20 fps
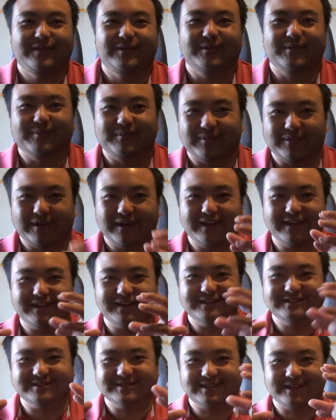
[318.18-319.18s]
your brain
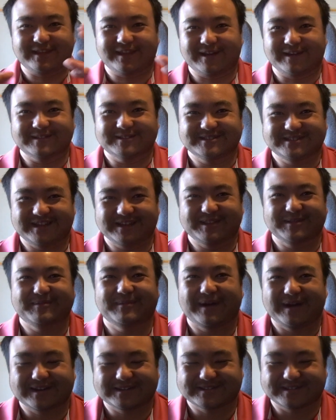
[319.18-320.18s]
needs to think outside the
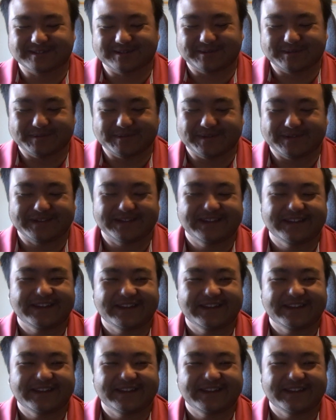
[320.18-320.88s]
box a little bit.